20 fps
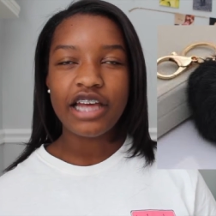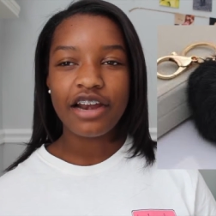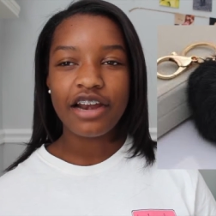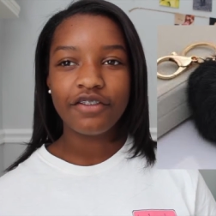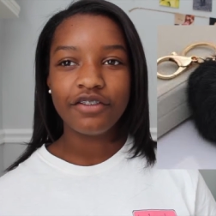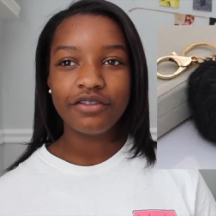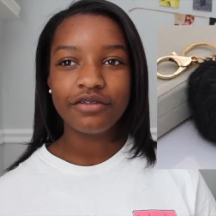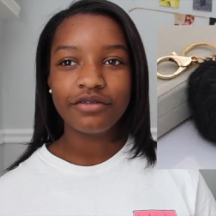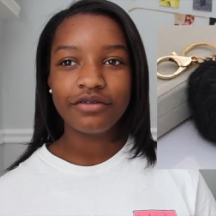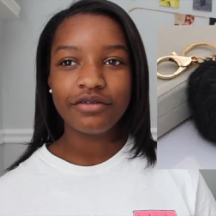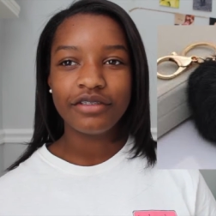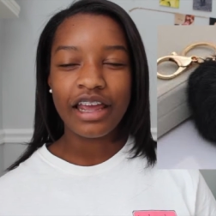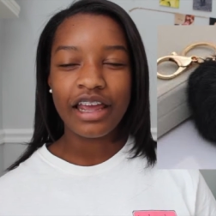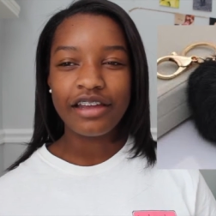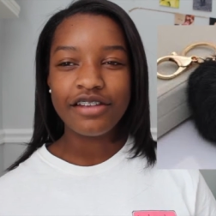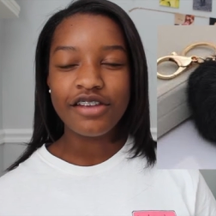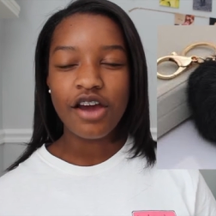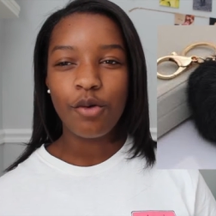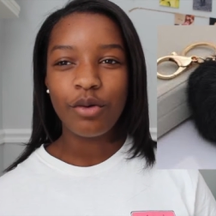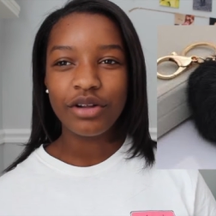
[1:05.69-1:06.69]
I don't
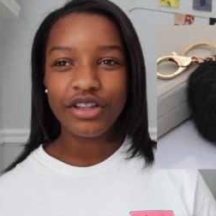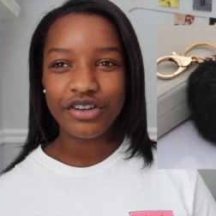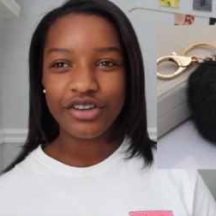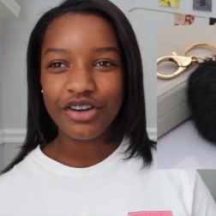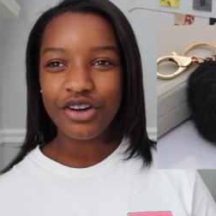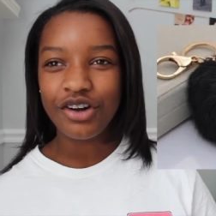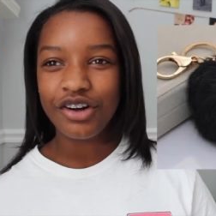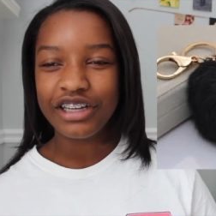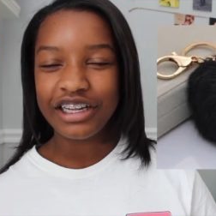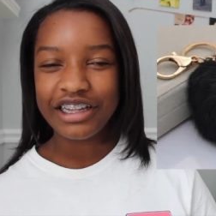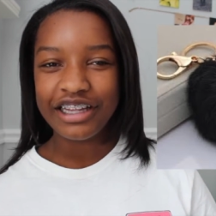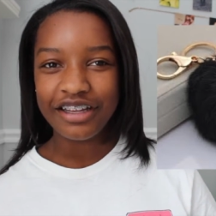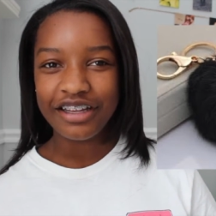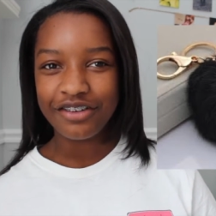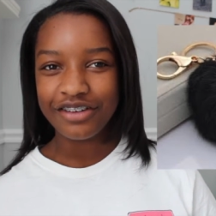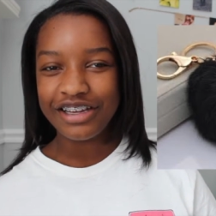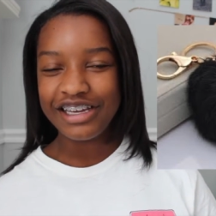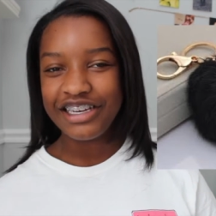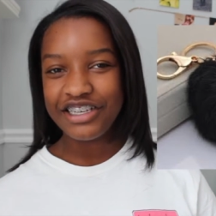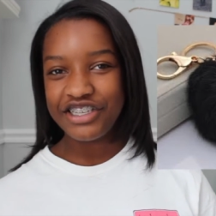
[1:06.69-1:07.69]
like know what they're called, like the
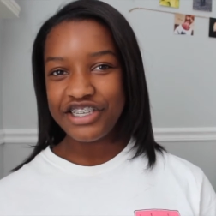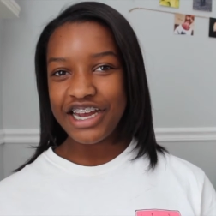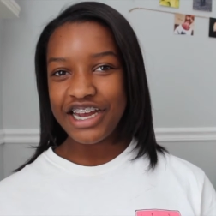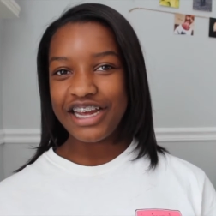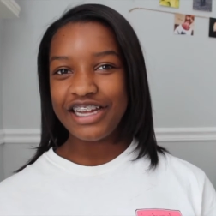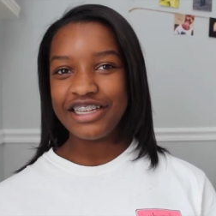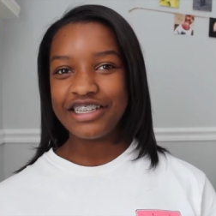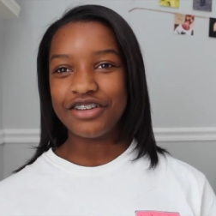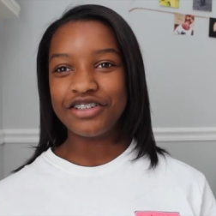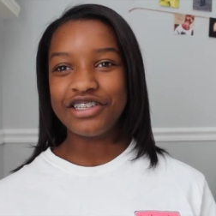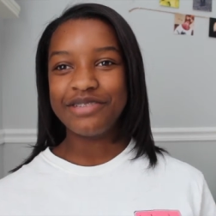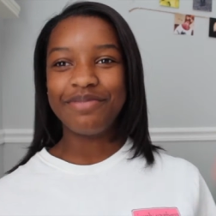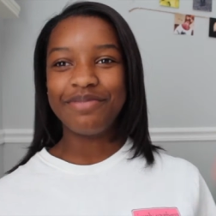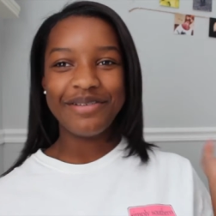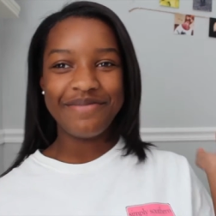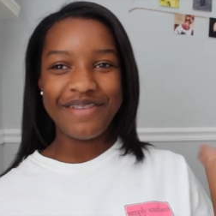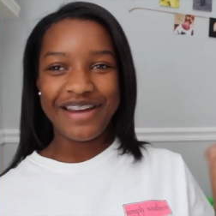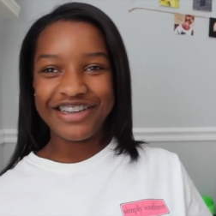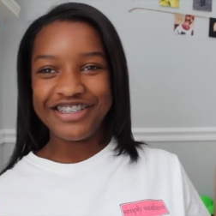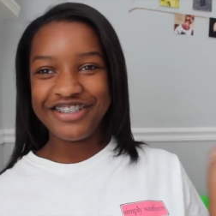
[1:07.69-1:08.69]
little keychains. I'll just
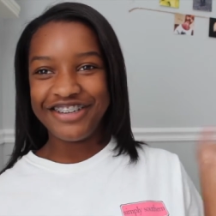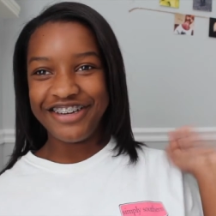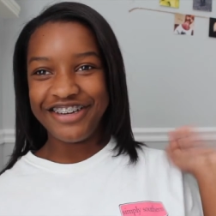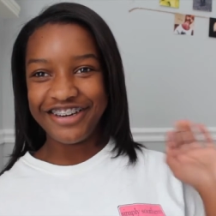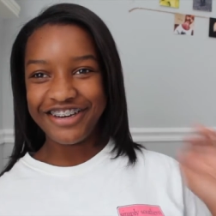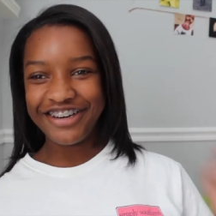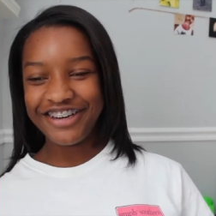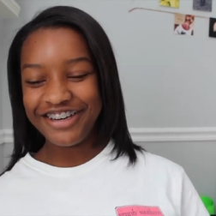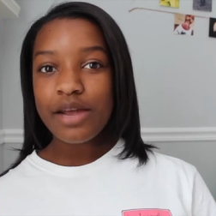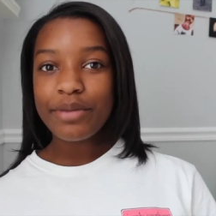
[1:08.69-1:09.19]
put a picture here.